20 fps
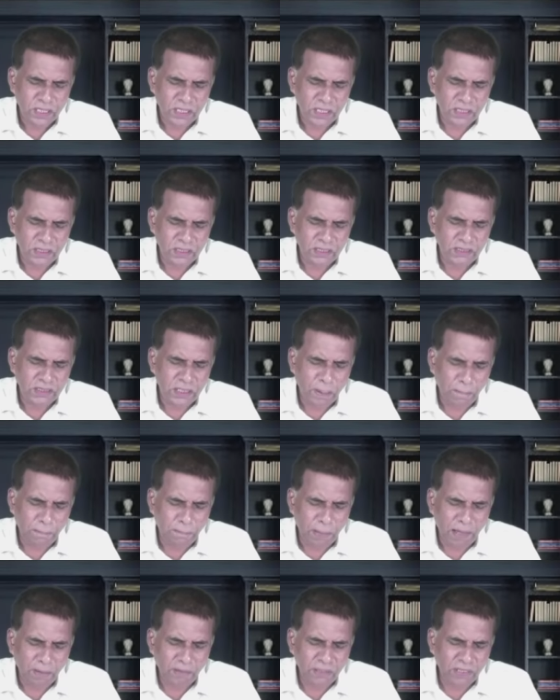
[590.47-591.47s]
uh, the
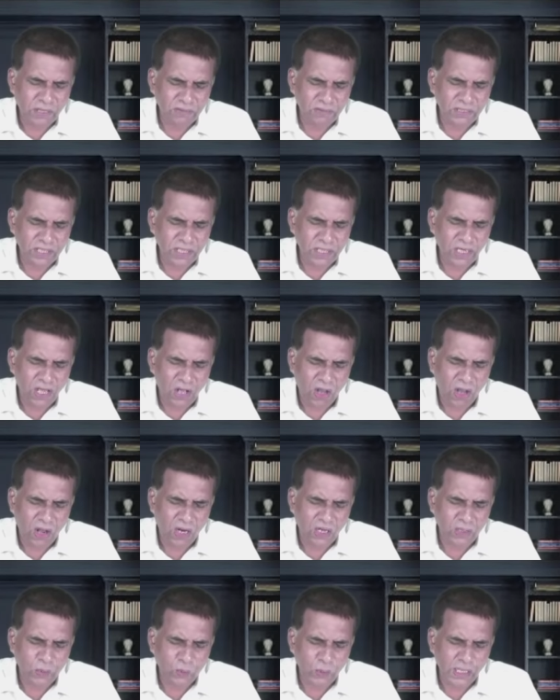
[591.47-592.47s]
power of the
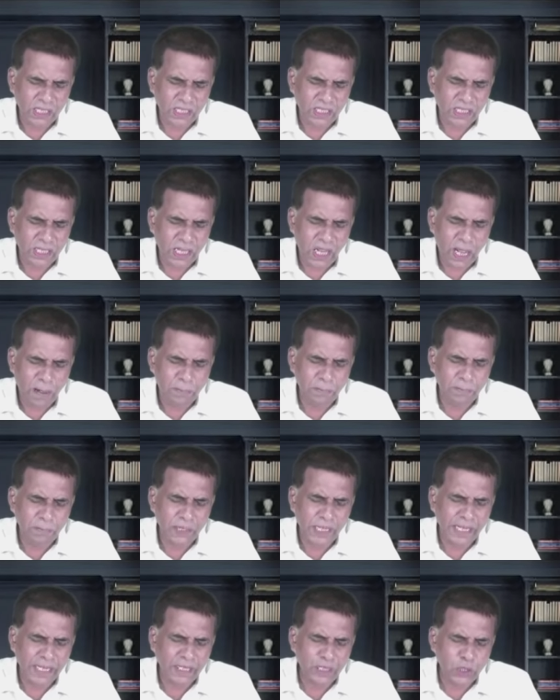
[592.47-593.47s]
Lord will
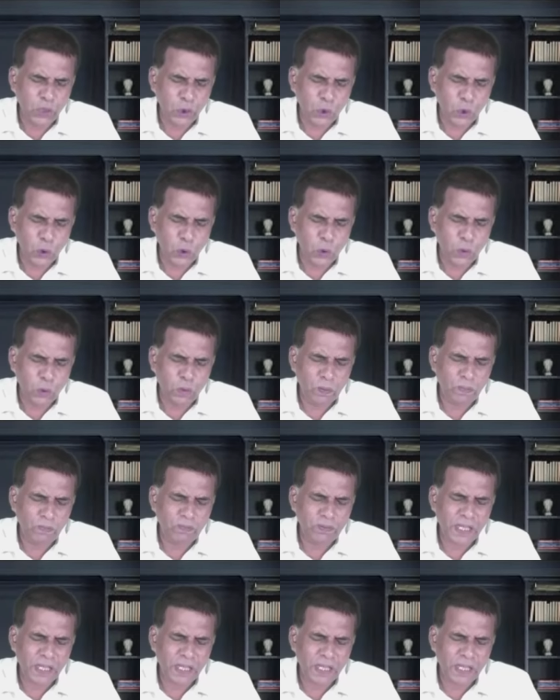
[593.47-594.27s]
come in you